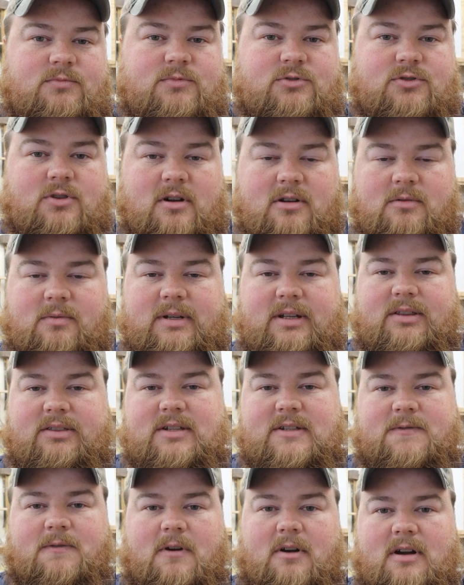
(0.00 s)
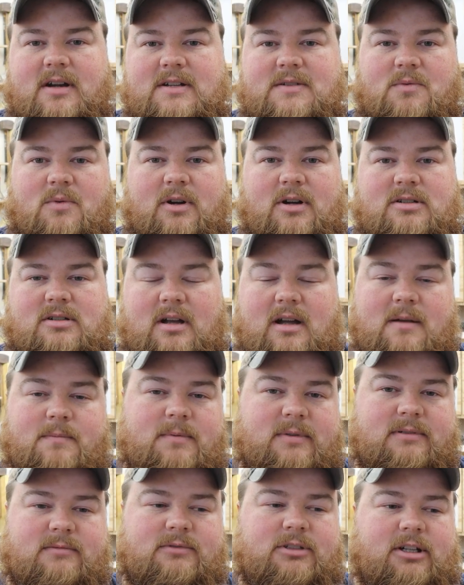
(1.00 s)
struggle with as far as
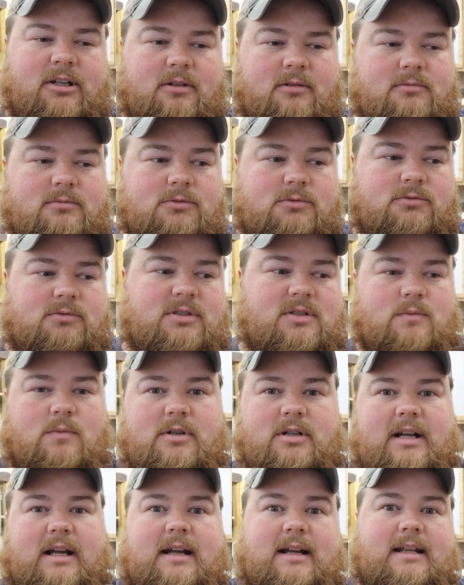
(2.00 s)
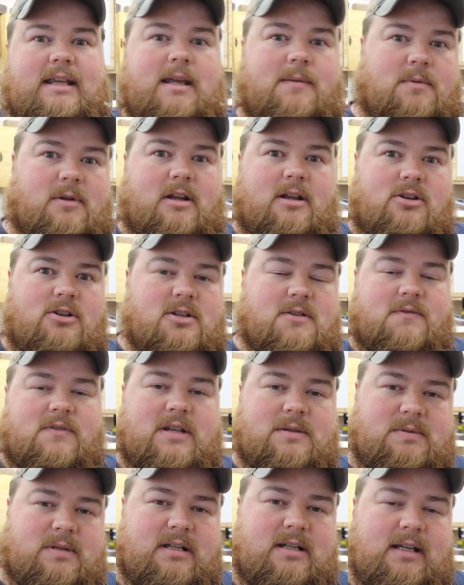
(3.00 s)
workshop and, you know, ooh, it's wood, I gotta keep it, I could use it for
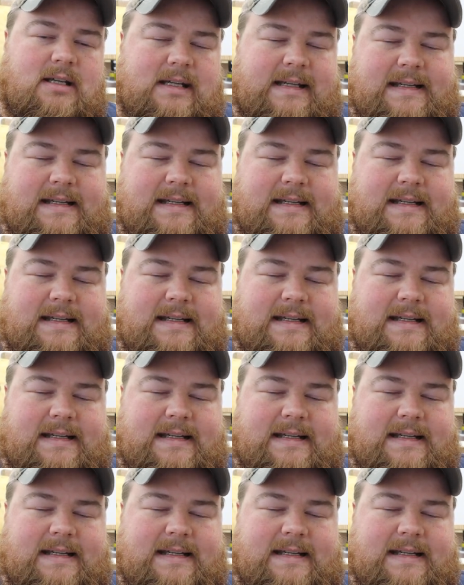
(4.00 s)
something.